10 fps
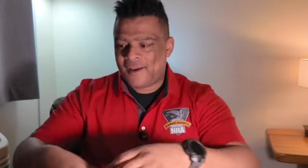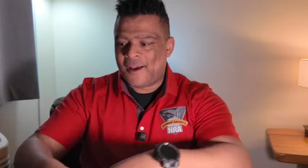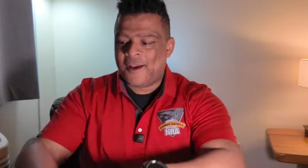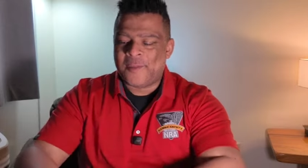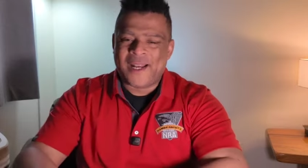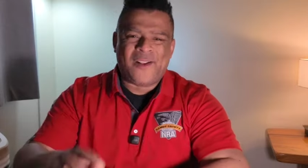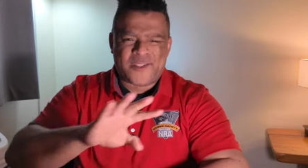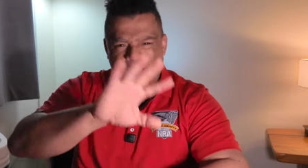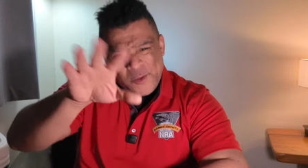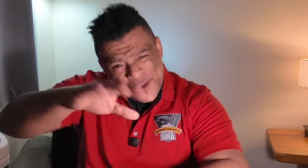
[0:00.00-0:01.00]
And I'll
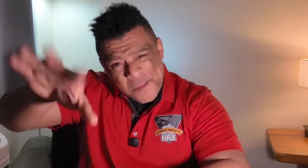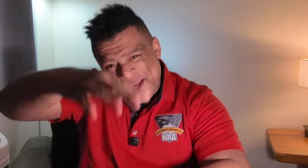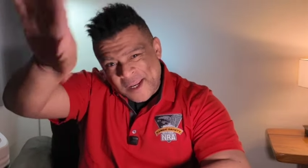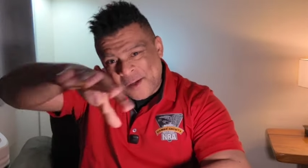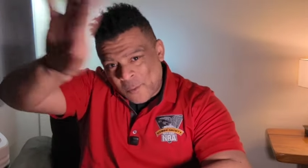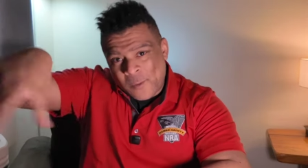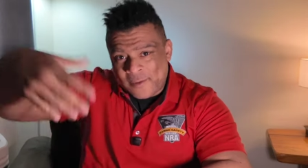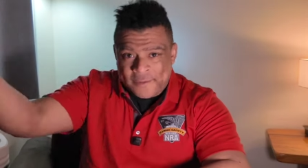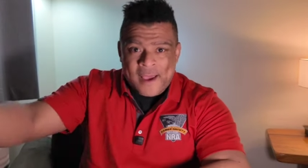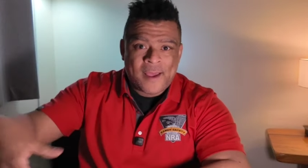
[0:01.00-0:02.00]
tell you in a minute
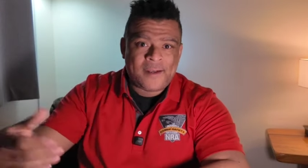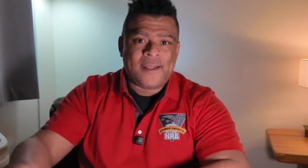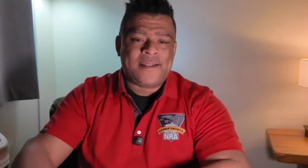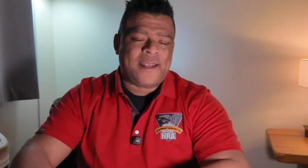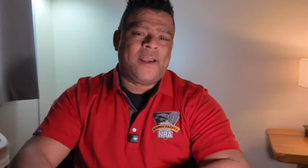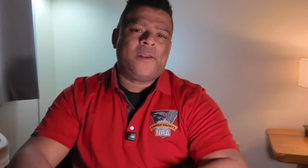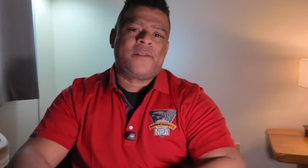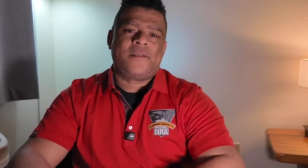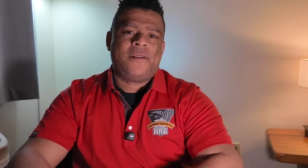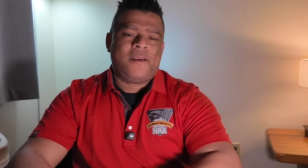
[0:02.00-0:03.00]
what that
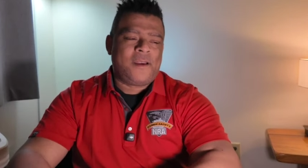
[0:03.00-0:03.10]
entails.